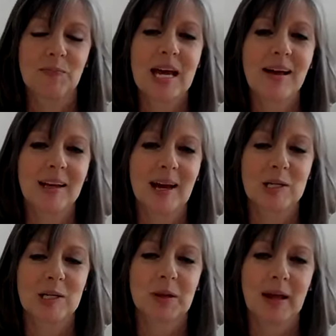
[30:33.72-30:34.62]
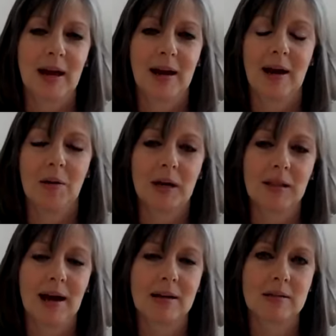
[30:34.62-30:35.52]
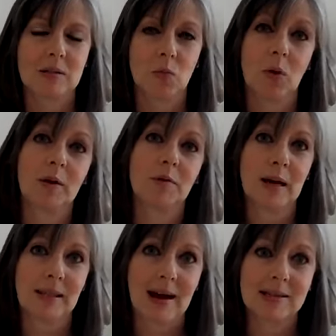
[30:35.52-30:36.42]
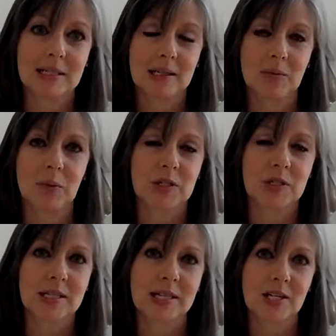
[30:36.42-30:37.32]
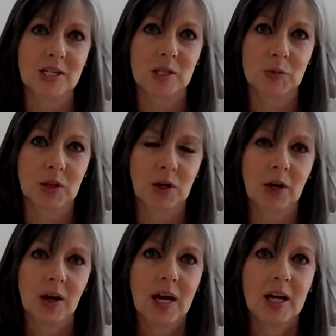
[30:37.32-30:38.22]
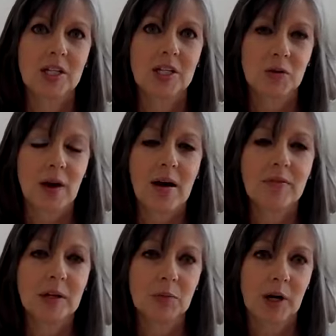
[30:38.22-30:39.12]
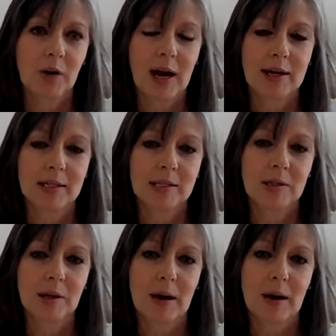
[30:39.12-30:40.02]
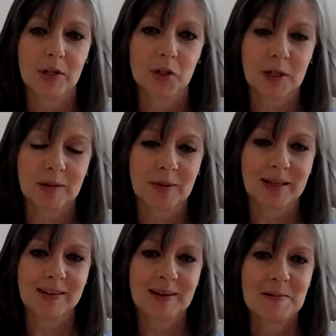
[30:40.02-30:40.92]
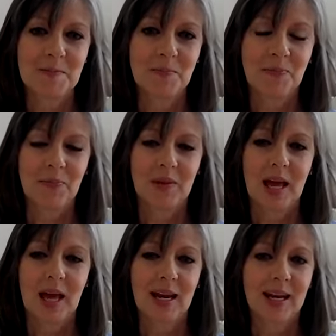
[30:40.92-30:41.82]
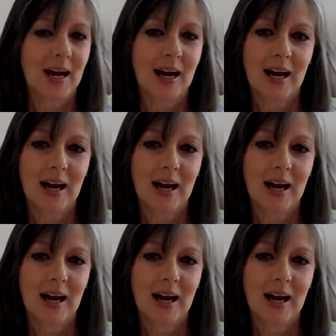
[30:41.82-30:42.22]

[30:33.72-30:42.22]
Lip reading: Sally asked me that at one of my last in-person sessions with her. Do you have any regrets about your treatment? And